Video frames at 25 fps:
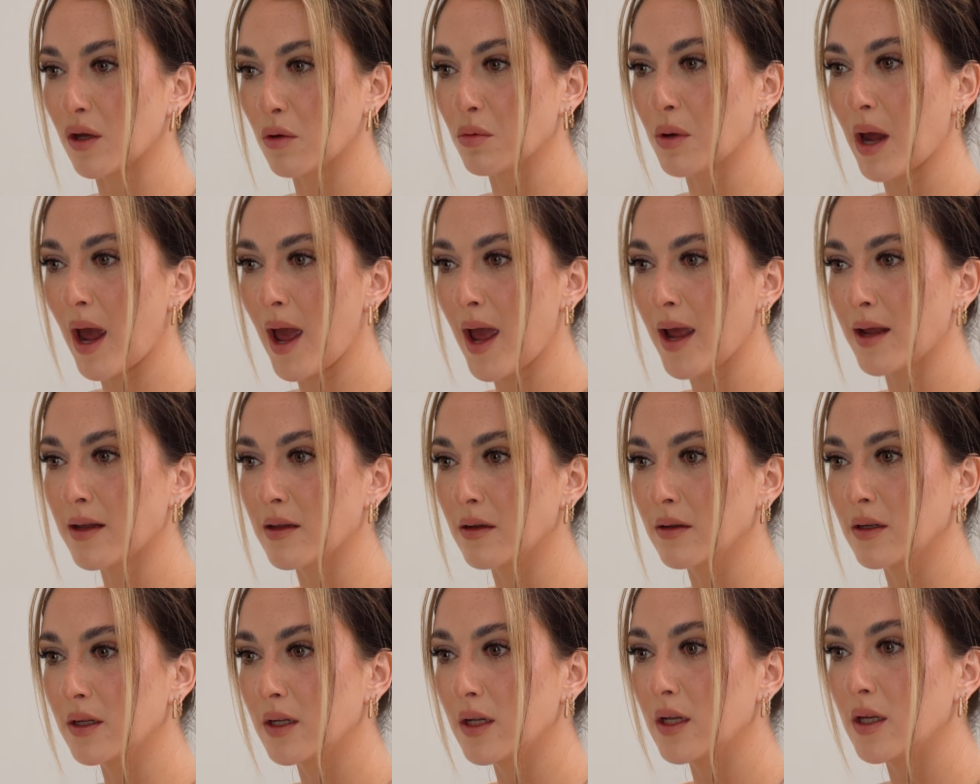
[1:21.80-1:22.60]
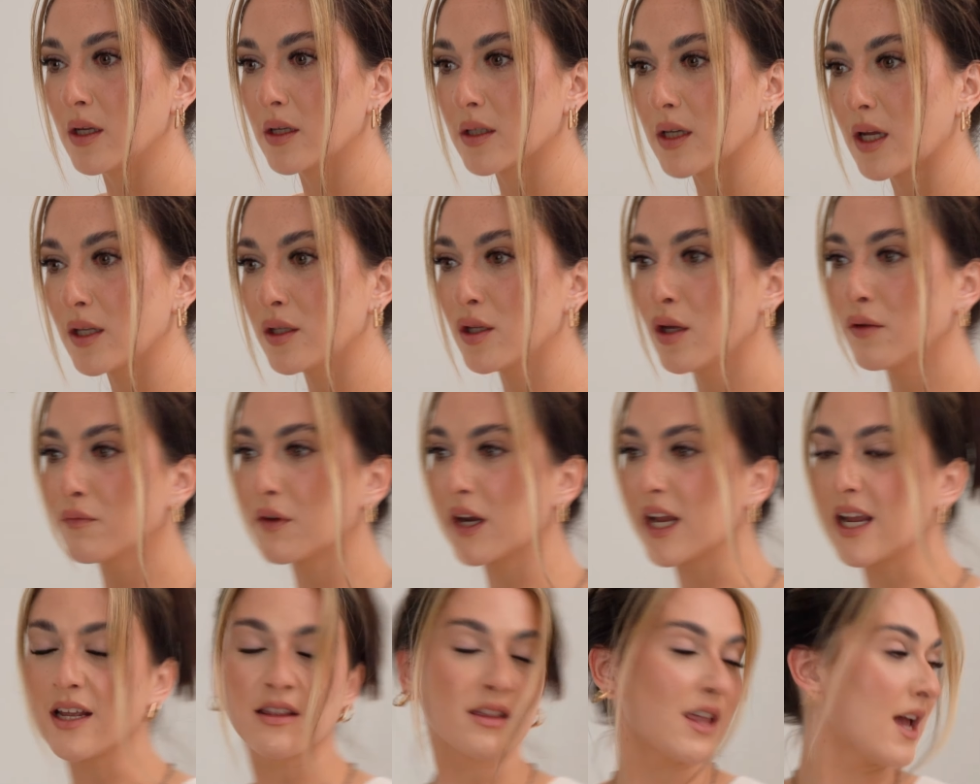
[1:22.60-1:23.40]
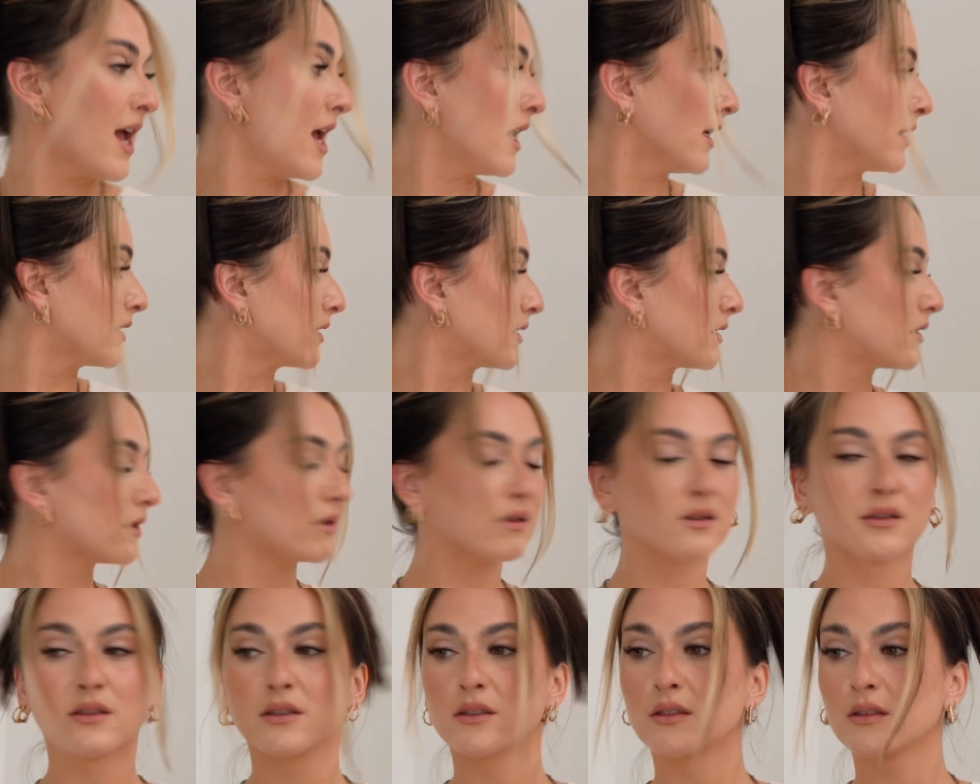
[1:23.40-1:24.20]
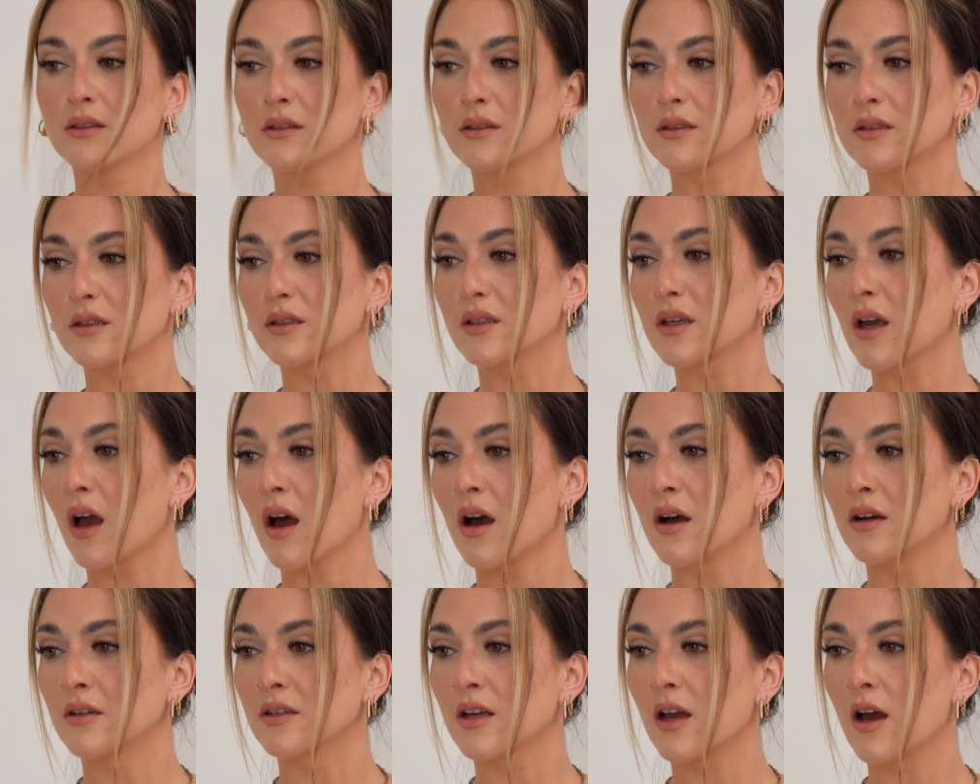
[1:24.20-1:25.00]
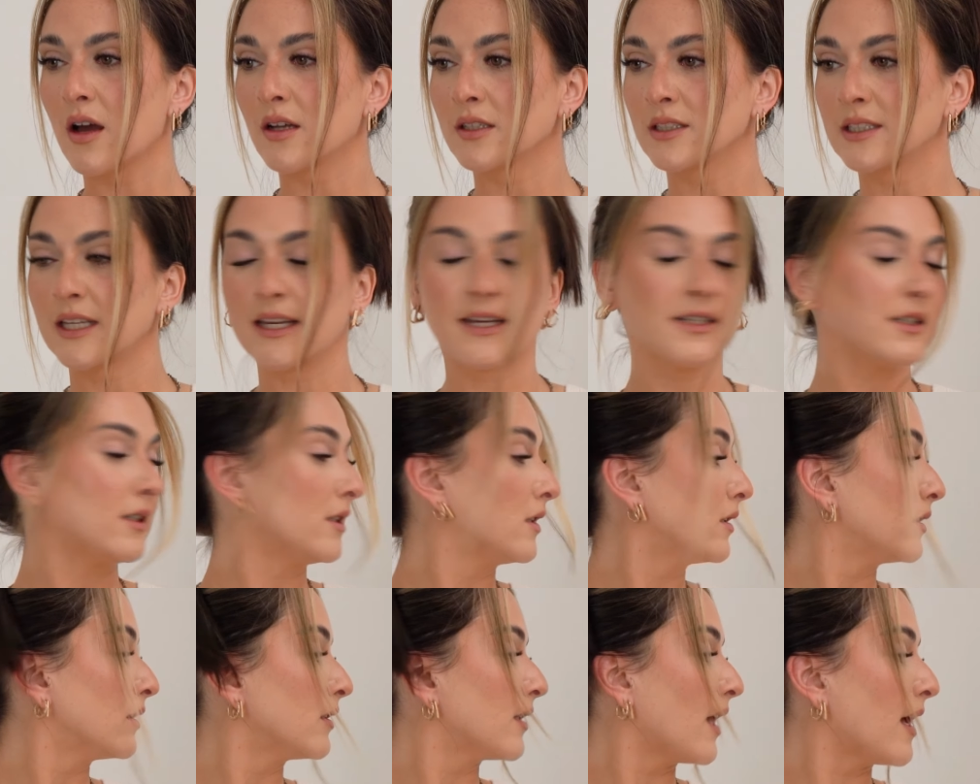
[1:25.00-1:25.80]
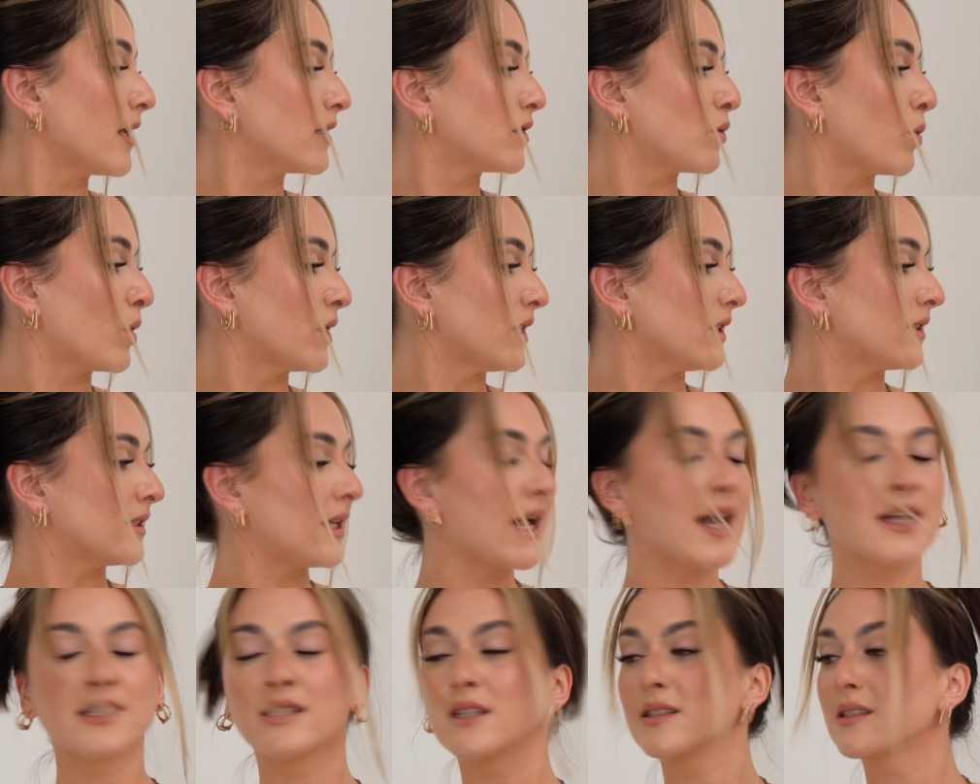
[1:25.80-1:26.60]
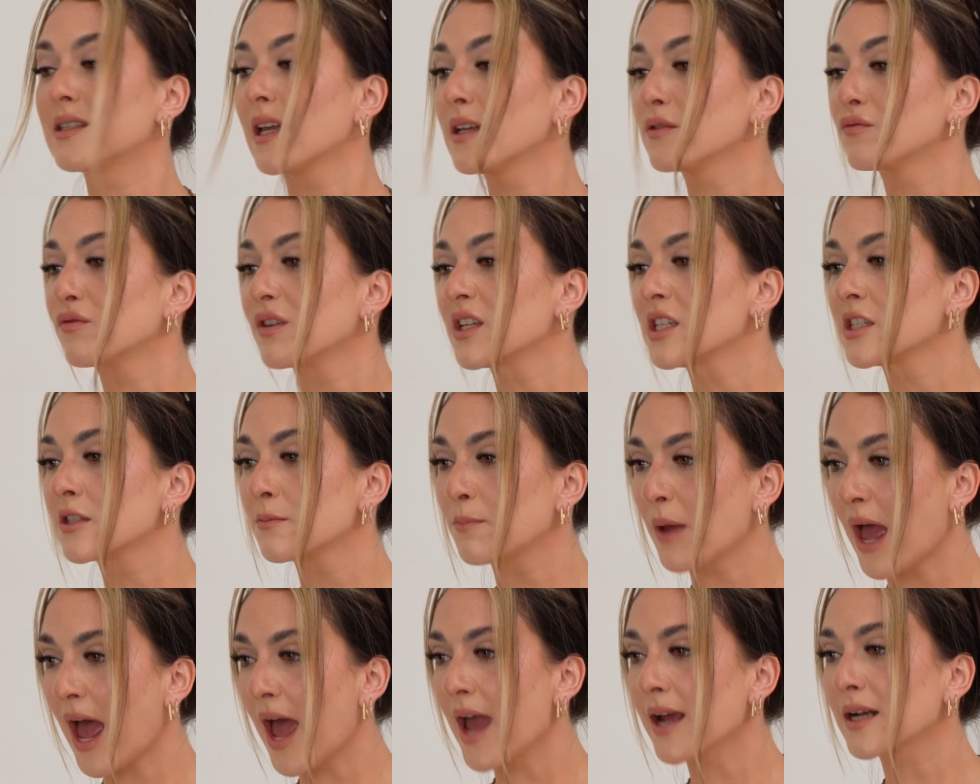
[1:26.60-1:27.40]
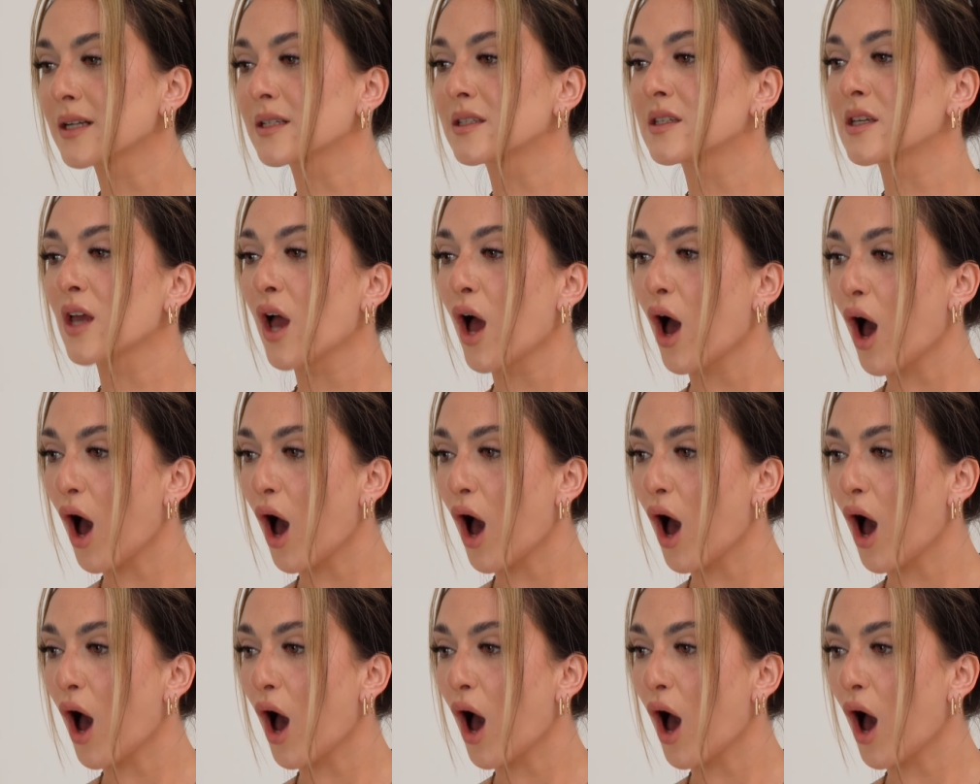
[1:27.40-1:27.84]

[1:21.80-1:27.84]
okay? Can you read this? I can't, can you? That's what it says. It says respect